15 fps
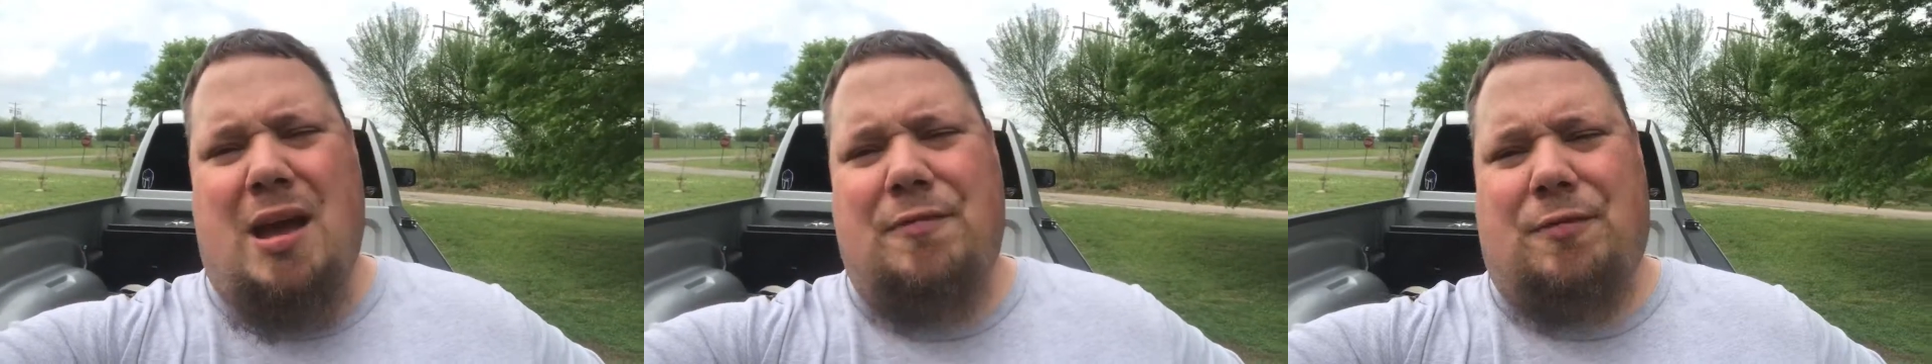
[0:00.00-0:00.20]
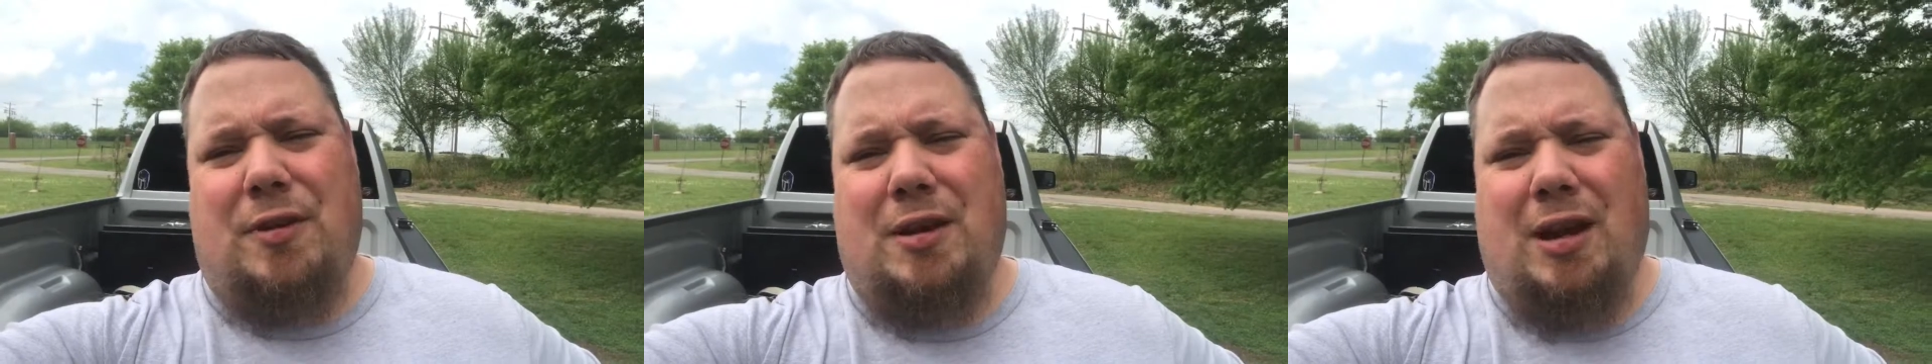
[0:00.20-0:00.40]

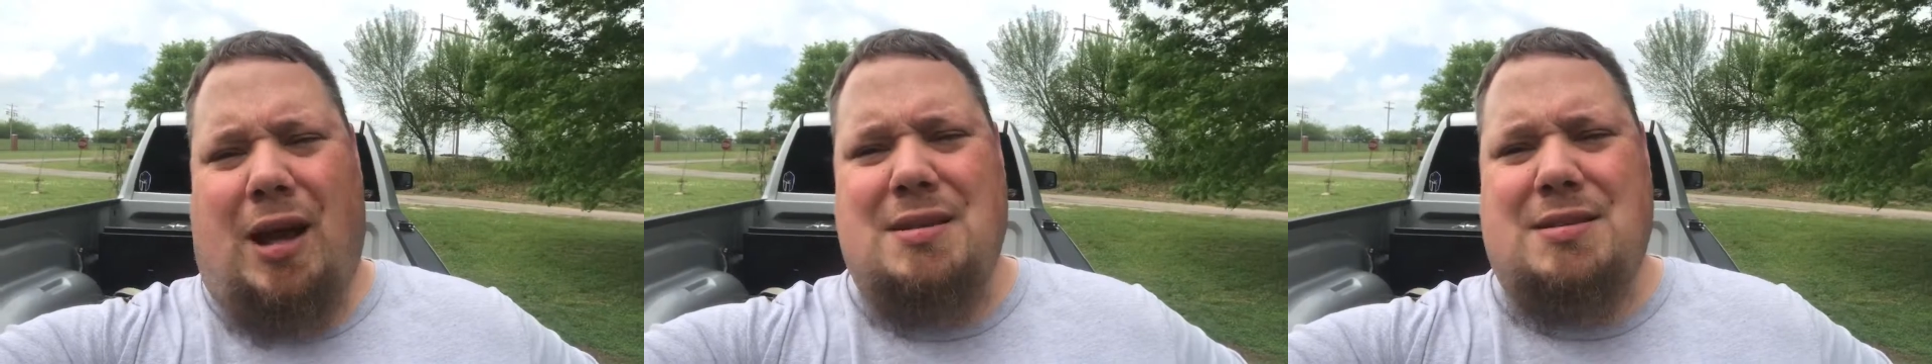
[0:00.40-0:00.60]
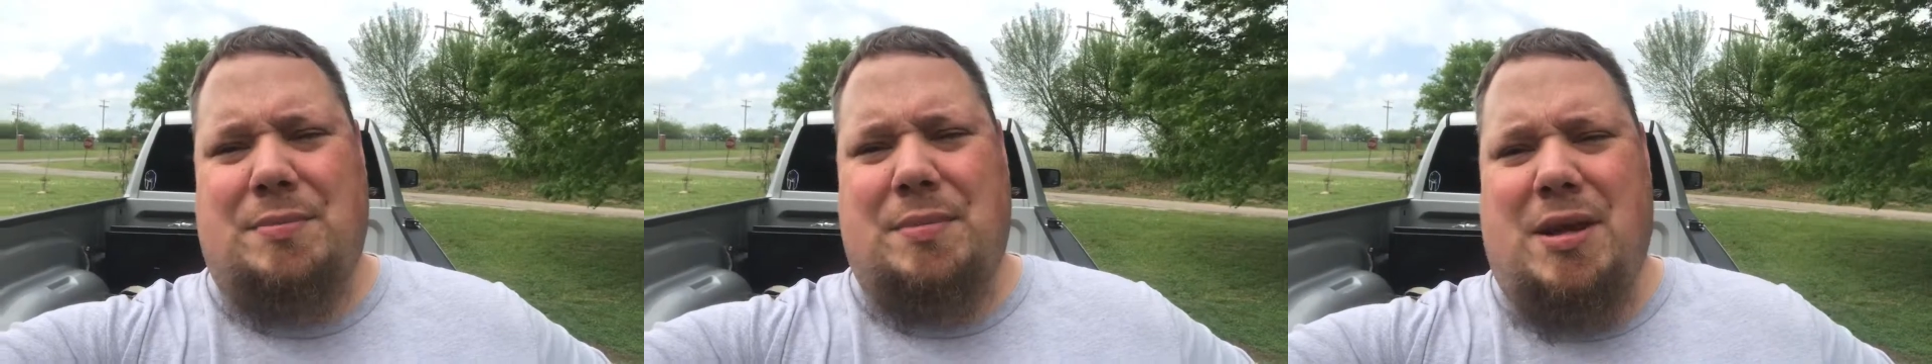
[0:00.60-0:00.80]
I
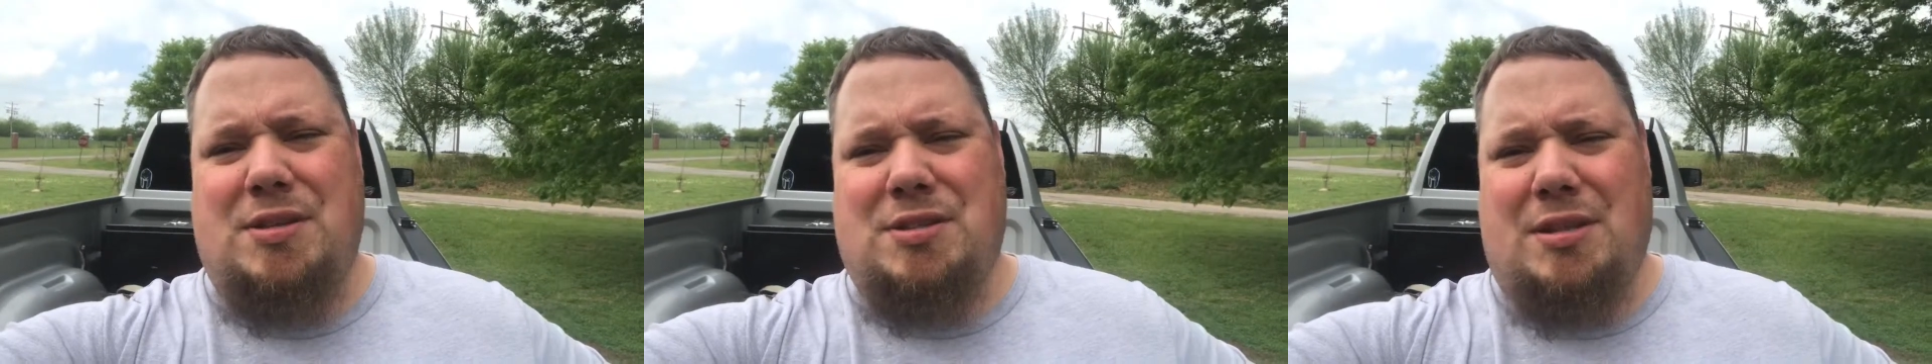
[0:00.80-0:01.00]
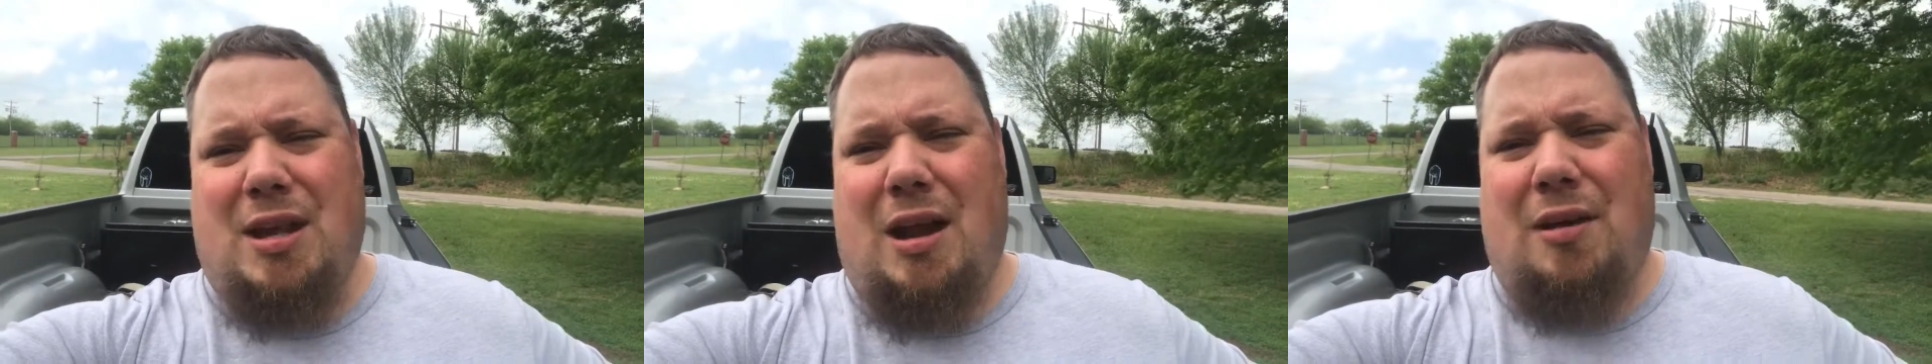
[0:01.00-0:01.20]
forgot to
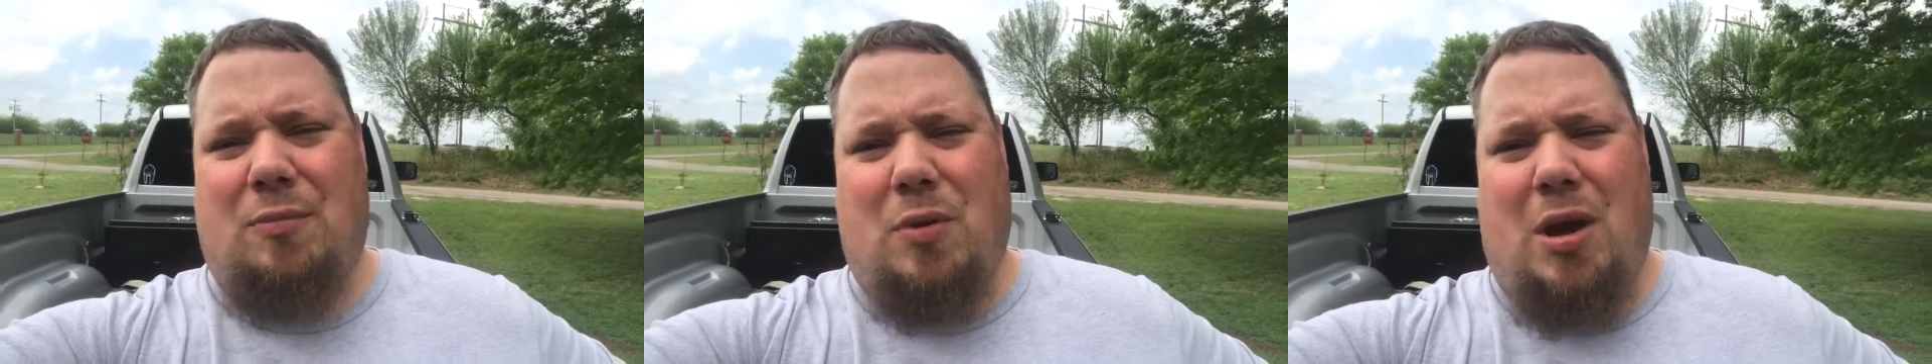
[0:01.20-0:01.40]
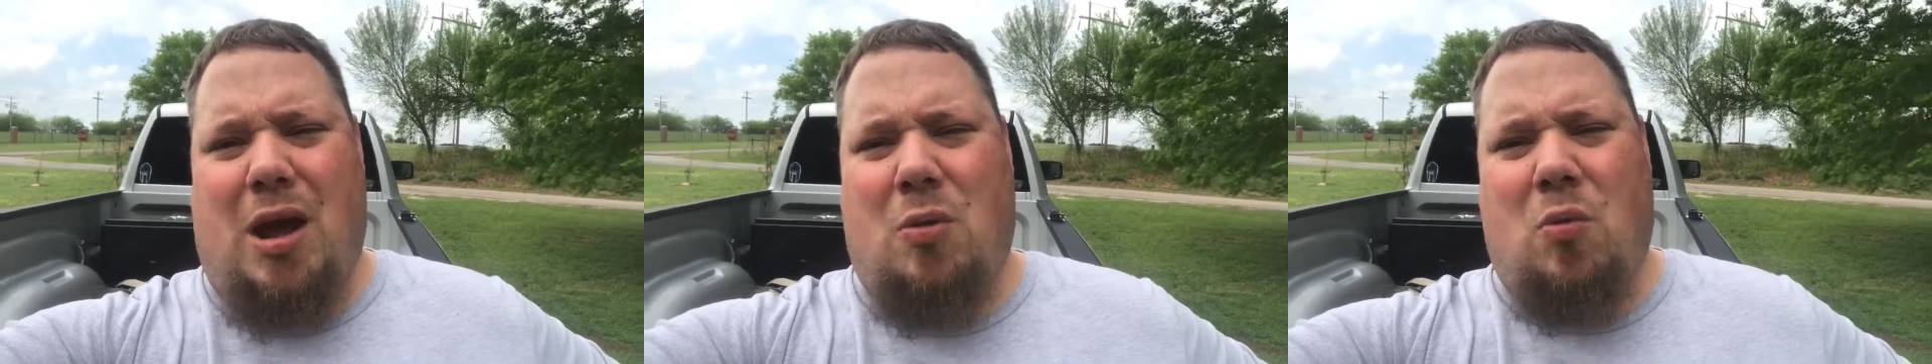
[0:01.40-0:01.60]
mention that
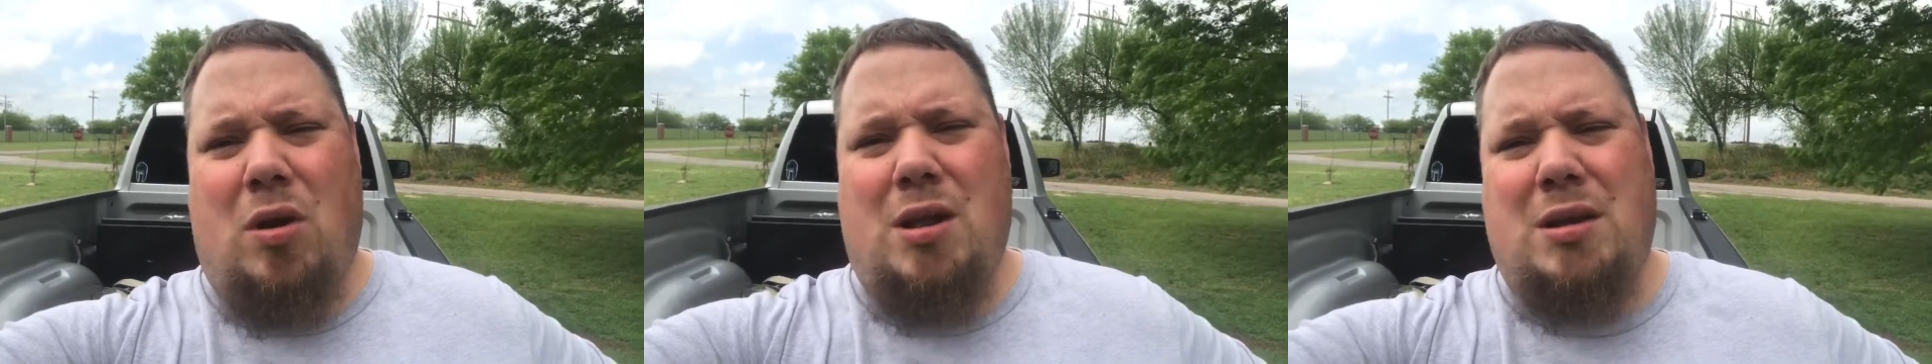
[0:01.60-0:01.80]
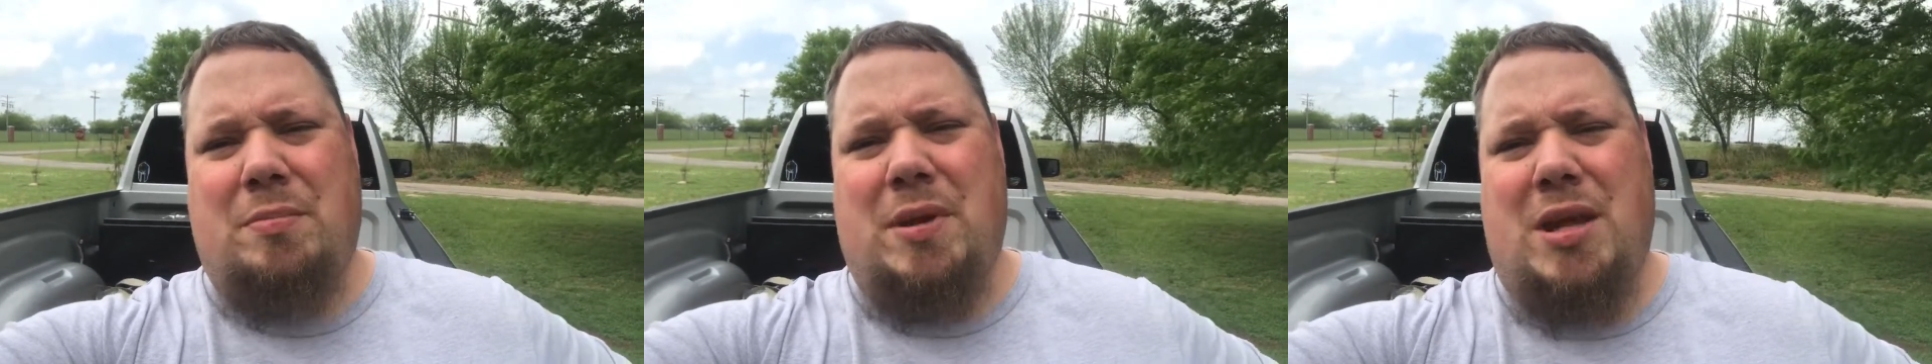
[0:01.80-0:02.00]
I
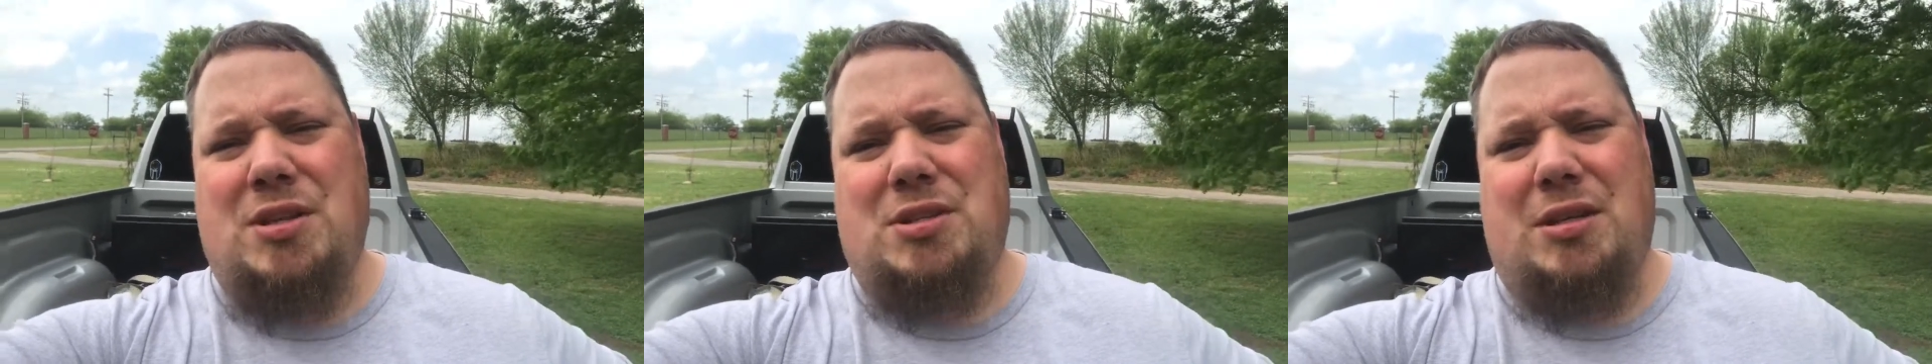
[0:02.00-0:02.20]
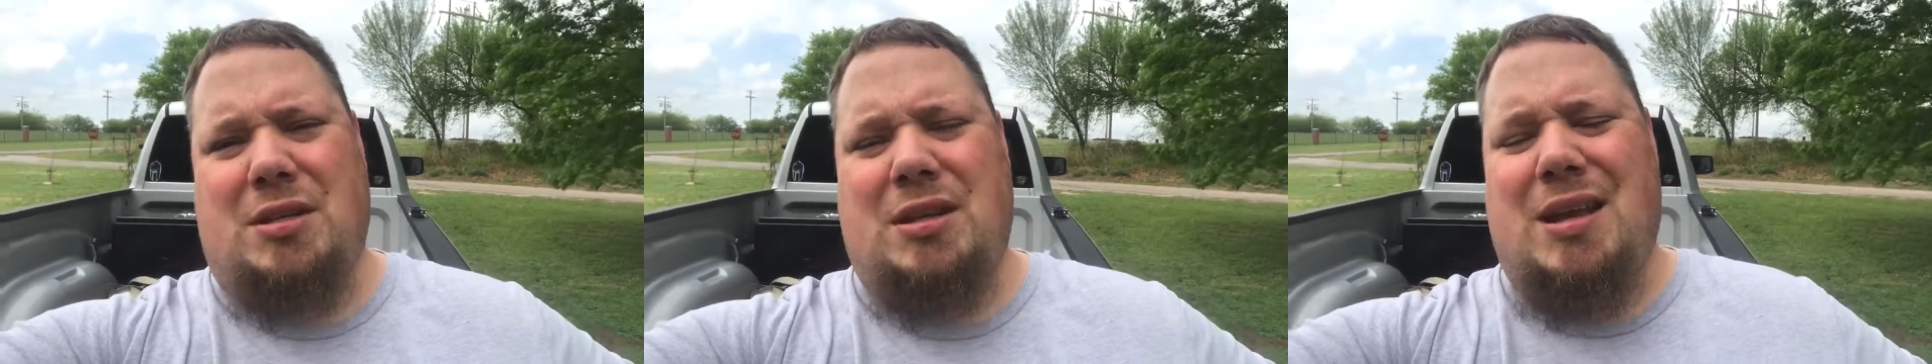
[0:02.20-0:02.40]
wanted to
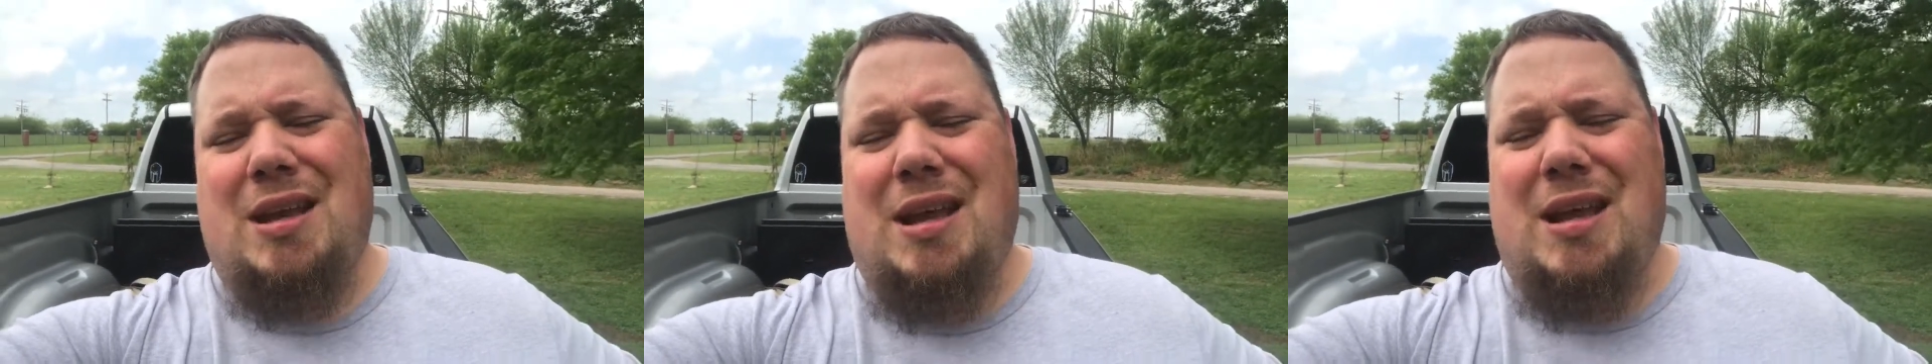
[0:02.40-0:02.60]
mention